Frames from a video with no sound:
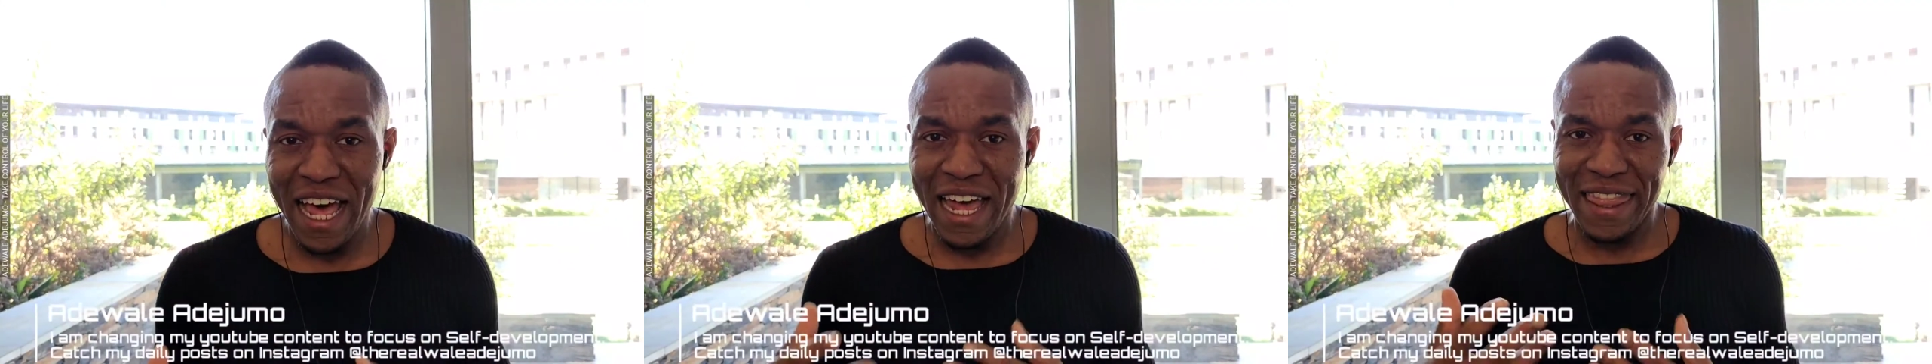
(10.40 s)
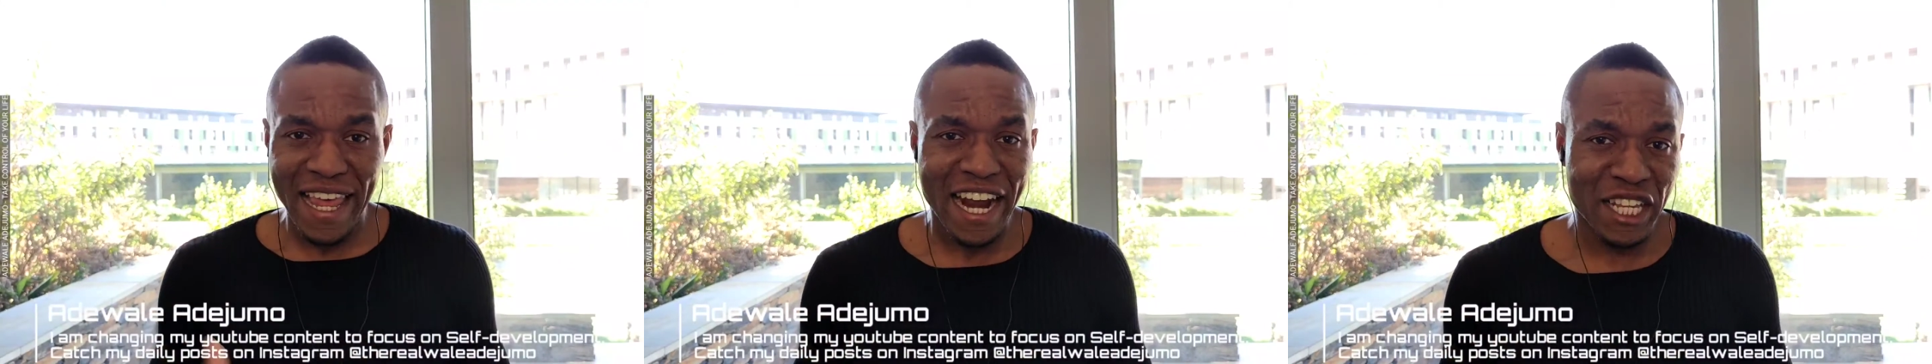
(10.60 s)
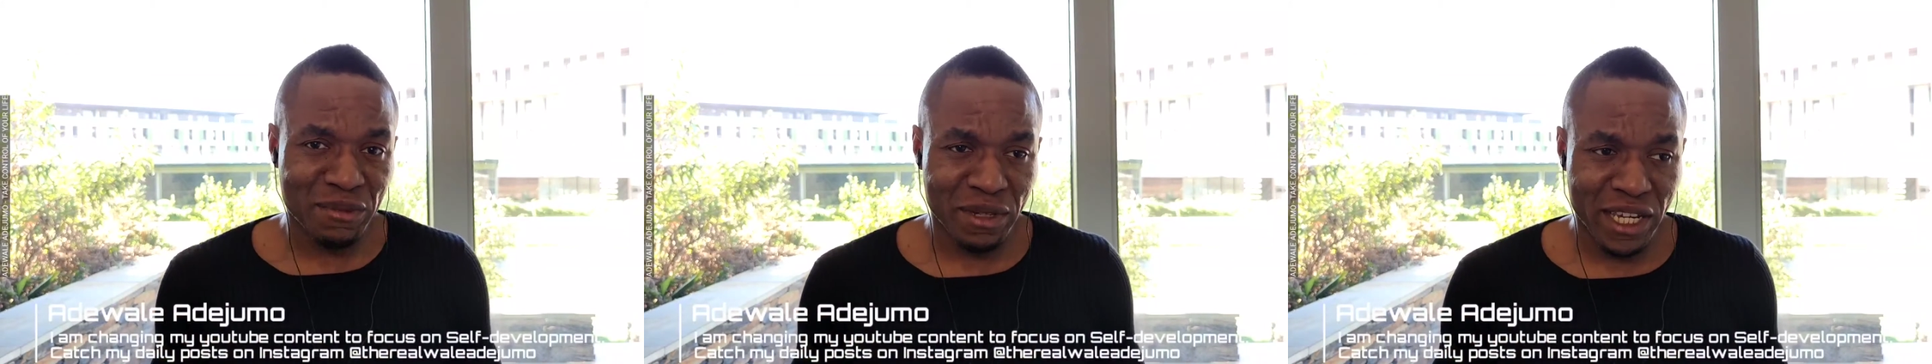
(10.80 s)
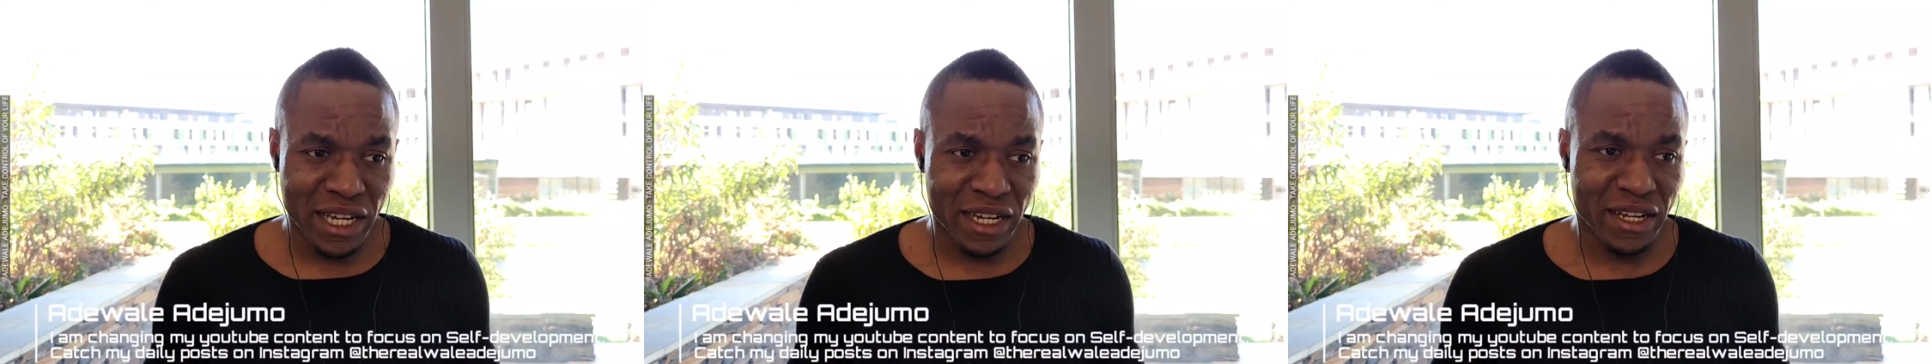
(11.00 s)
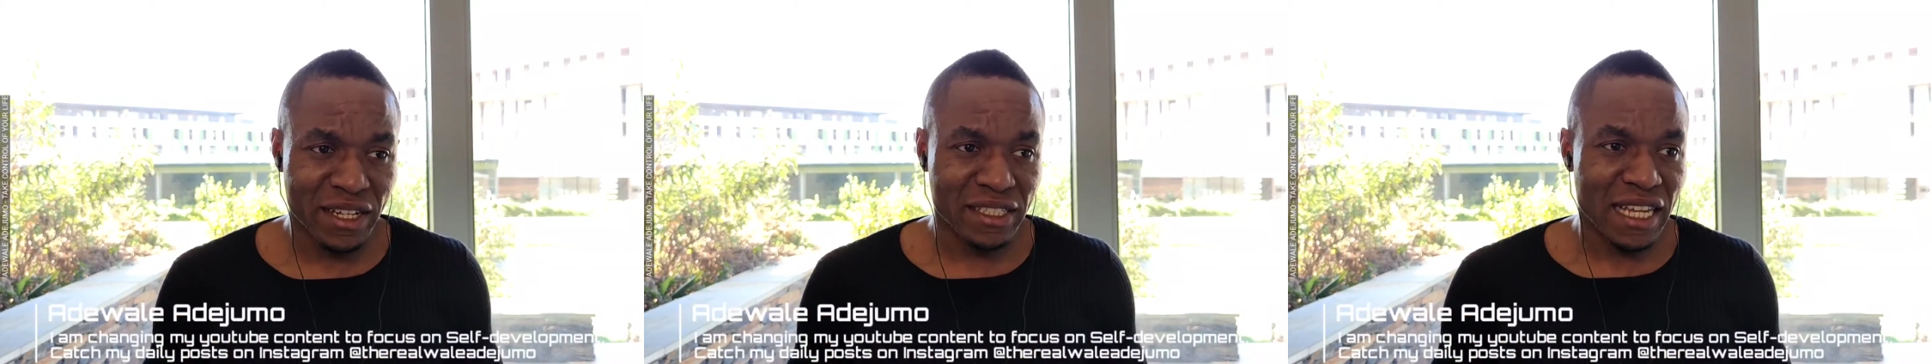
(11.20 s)
and that is
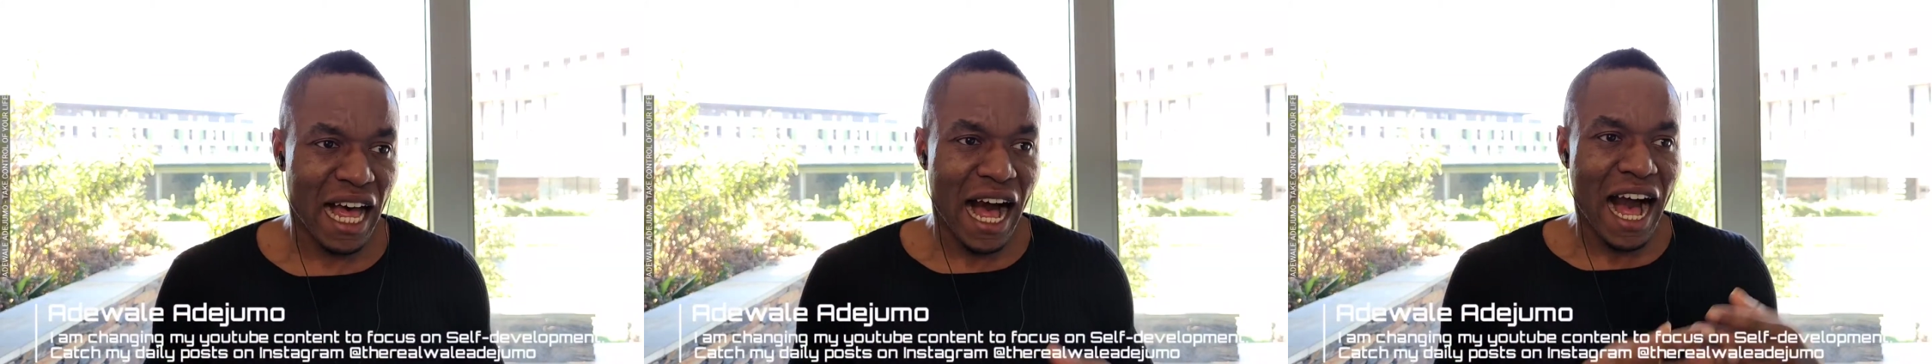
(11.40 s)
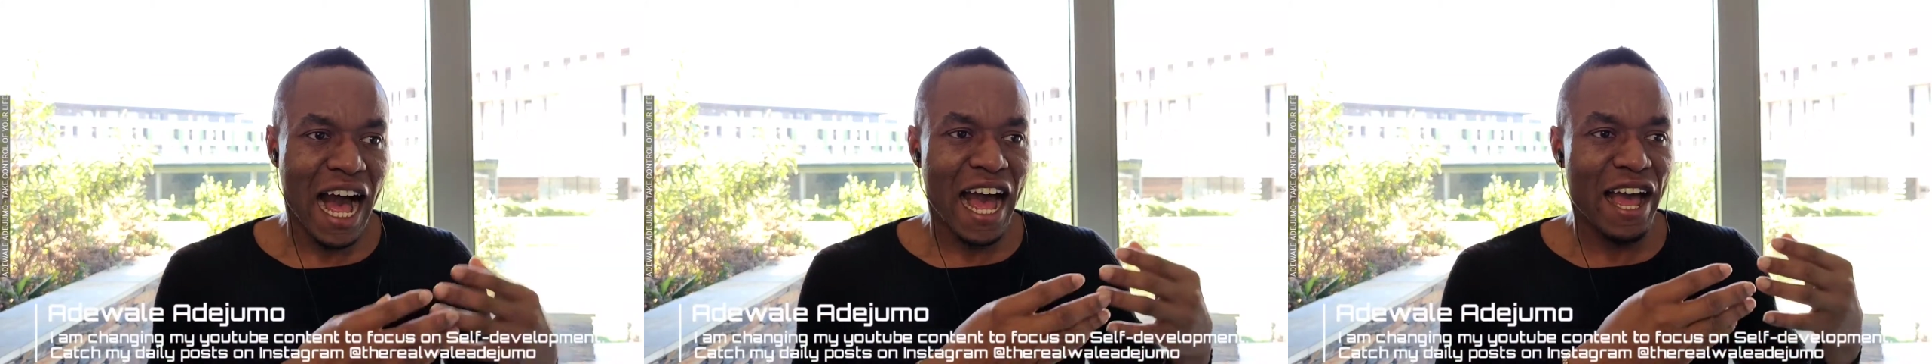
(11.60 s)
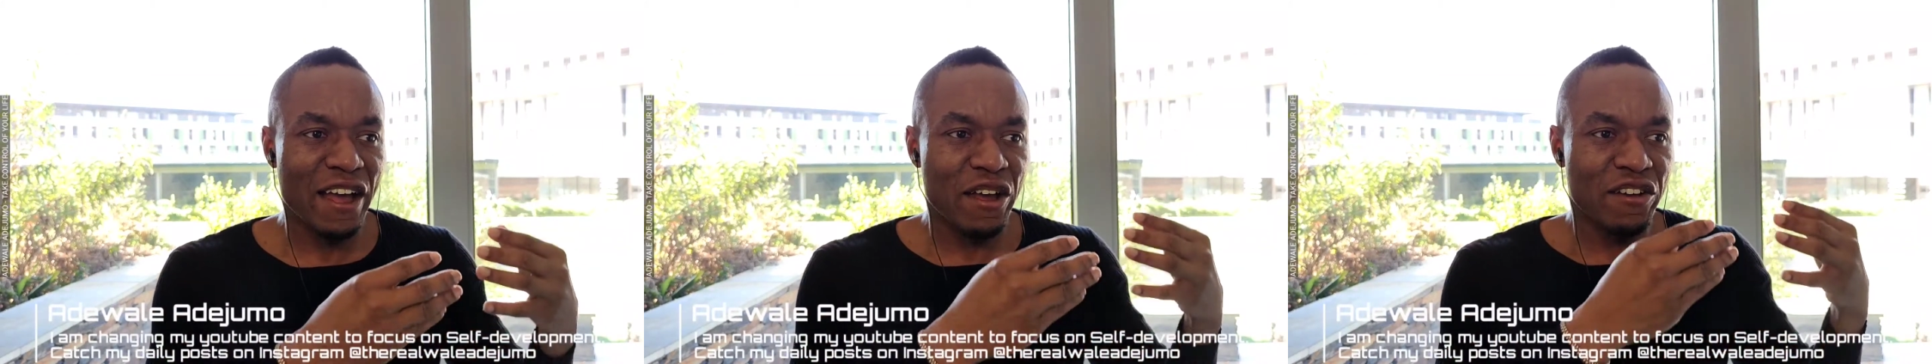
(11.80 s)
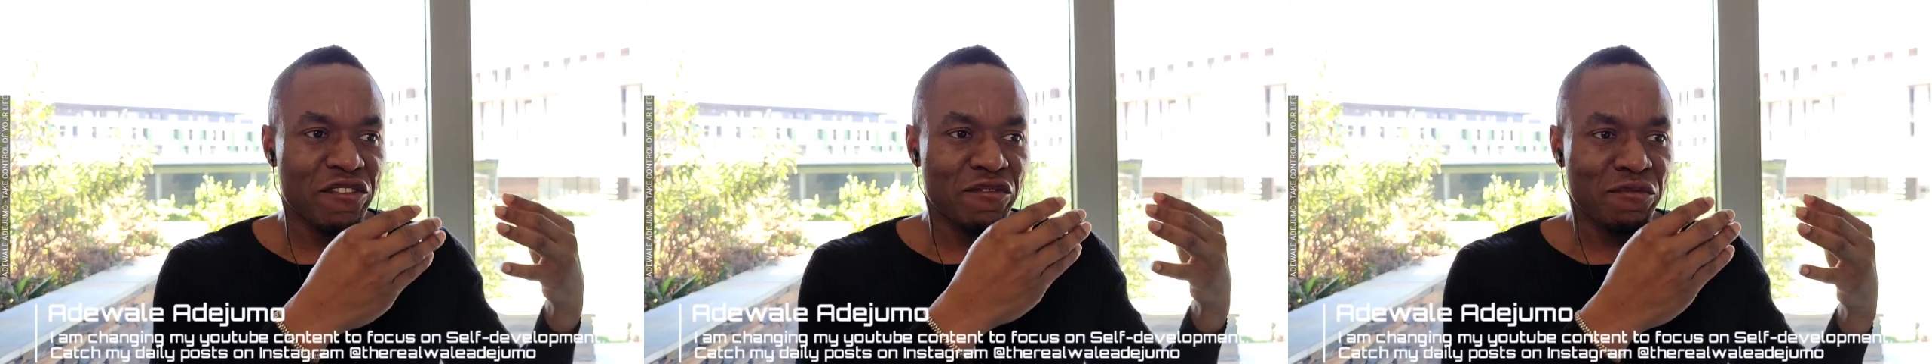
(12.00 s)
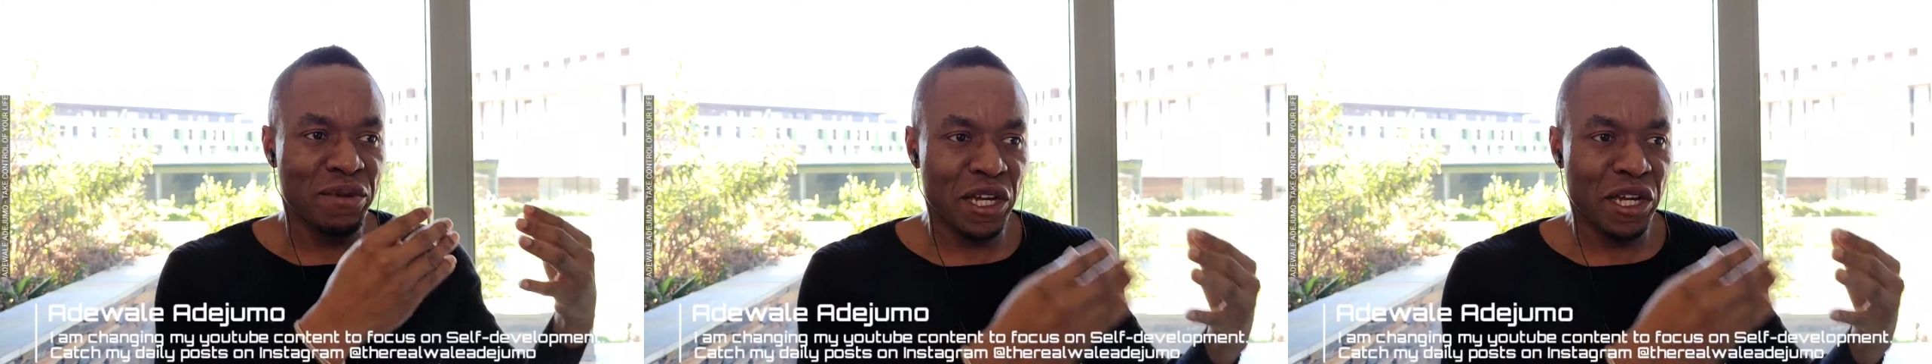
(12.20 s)
because I've